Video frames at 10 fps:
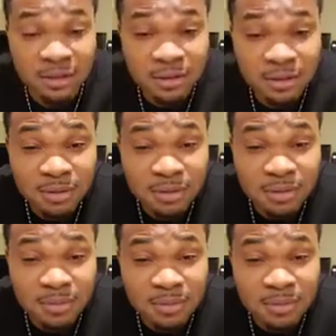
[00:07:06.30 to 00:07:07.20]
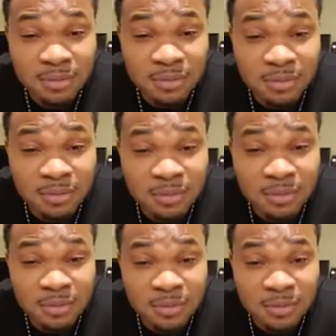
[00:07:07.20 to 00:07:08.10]

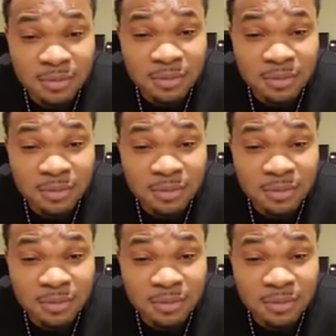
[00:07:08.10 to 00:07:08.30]
No one is speaking in this clip.